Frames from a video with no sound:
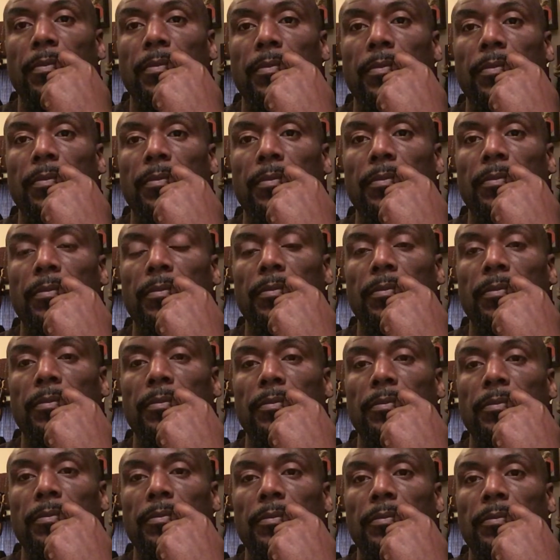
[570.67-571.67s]

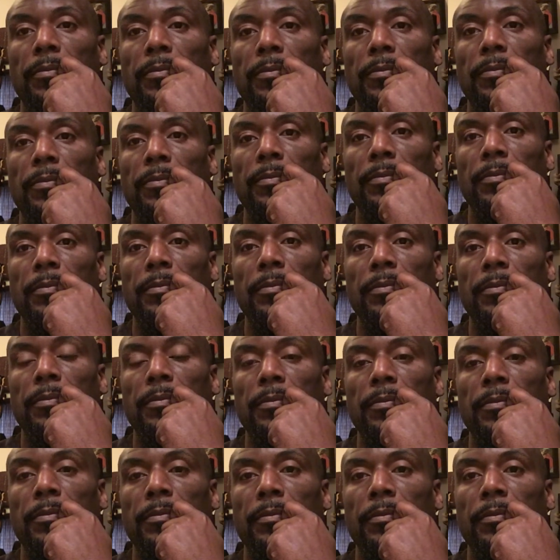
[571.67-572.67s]

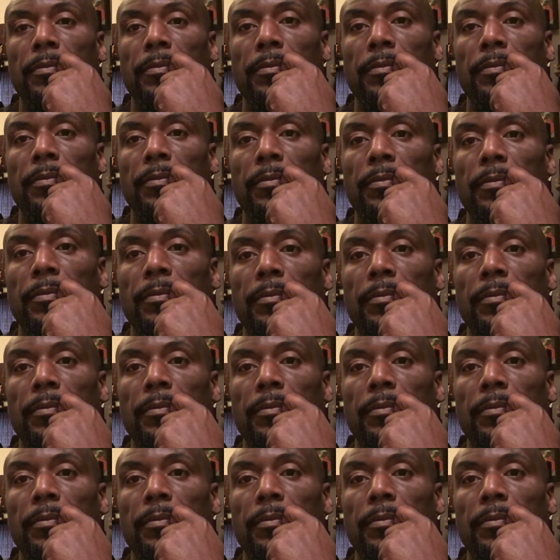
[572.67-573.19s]
(silence)